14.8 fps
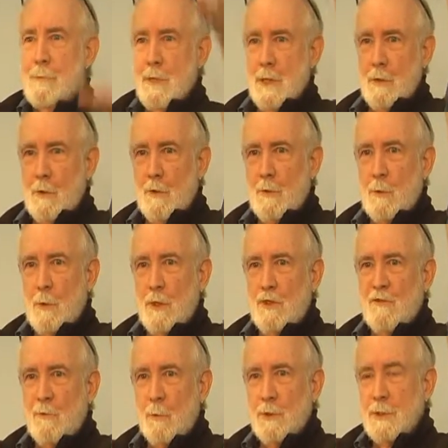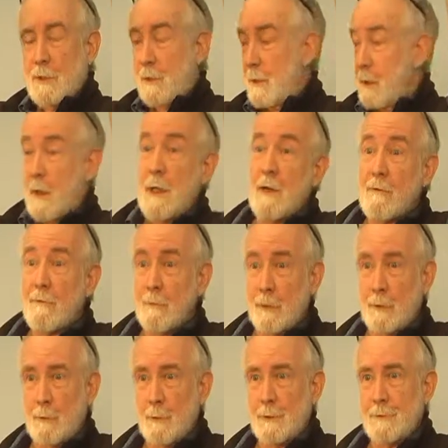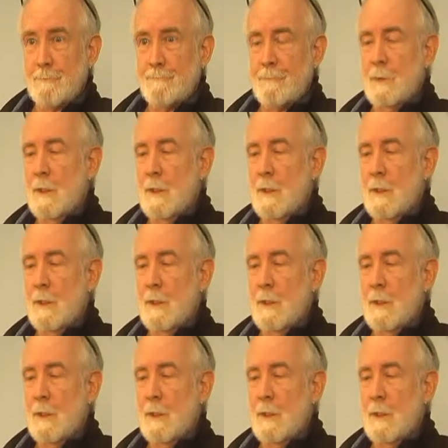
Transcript: Big earthquakes, fortunately, infrequent.